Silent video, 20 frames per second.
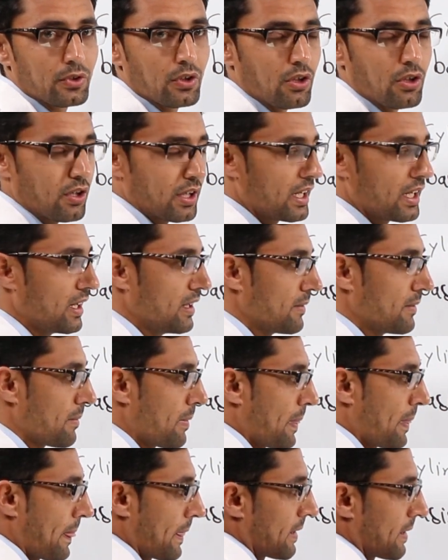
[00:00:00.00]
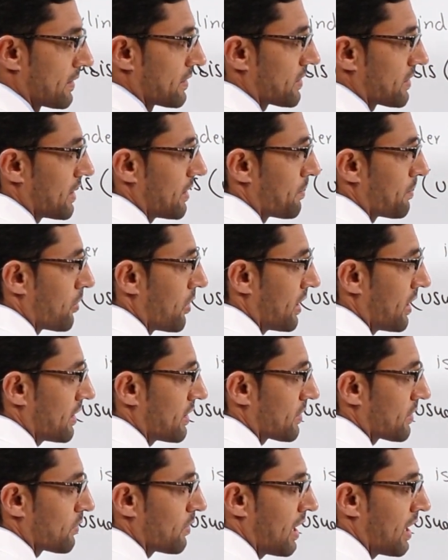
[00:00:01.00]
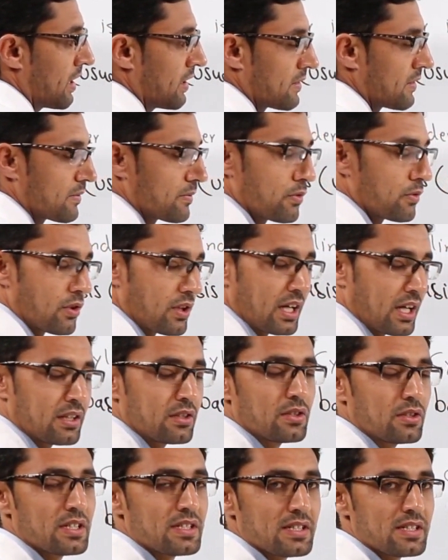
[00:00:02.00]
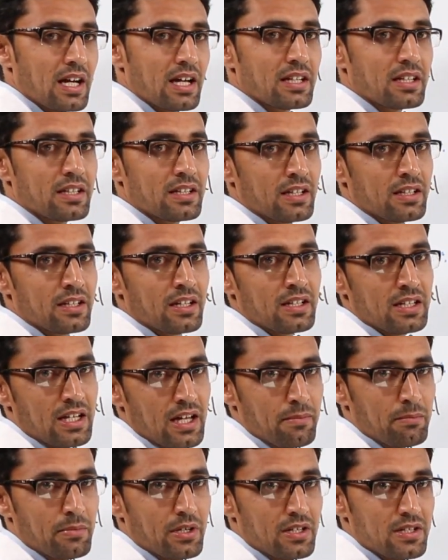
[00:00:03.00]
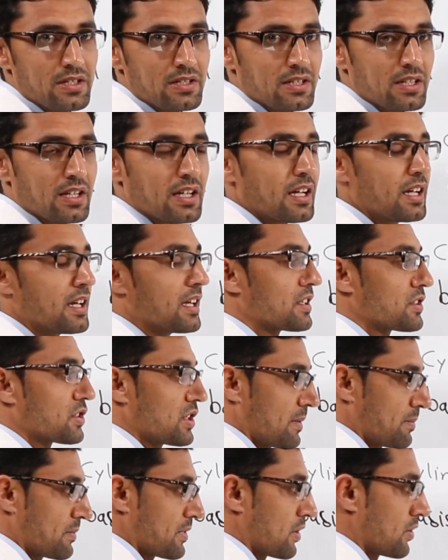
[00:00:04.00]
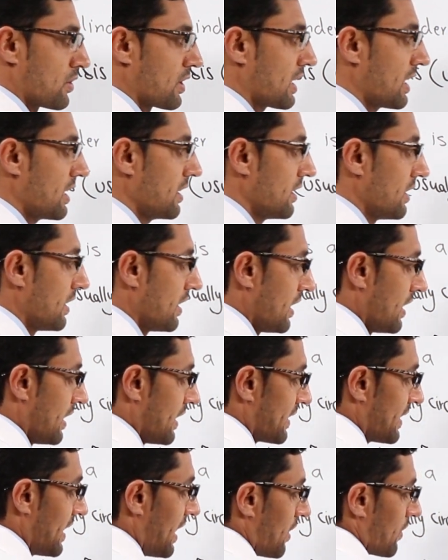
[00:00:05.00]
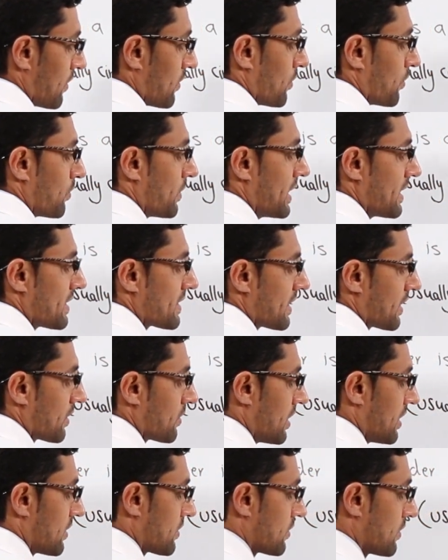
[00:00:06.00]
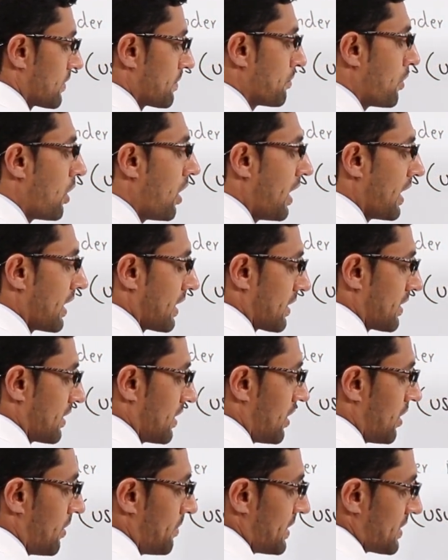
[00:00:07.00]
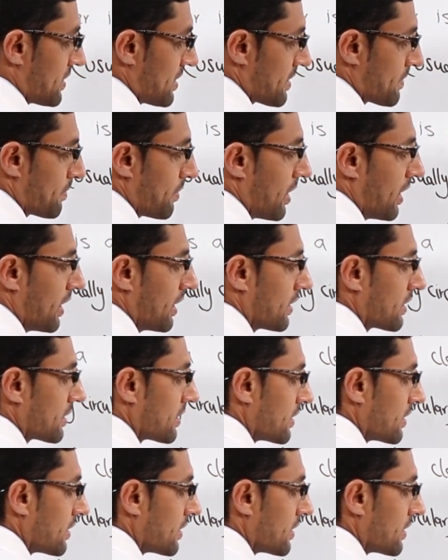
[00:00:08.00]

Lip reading: Okay? 3.14. And you studied in the numbers chapter. Okay? Now, V is equal to pi. How much is pi?